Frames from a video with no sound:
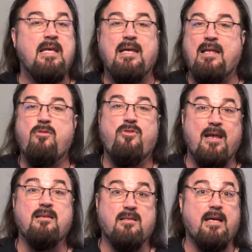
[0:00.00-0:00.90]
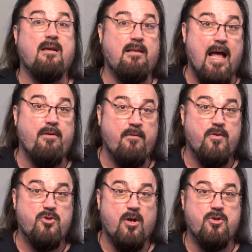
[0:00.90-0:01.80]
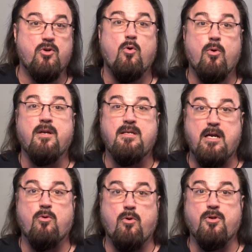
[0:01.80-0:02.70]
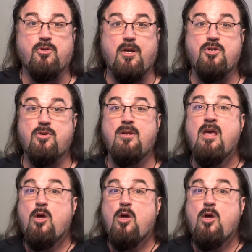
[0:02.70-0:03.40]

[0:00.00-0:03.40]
in things like cloud infrastructure or container orchestration,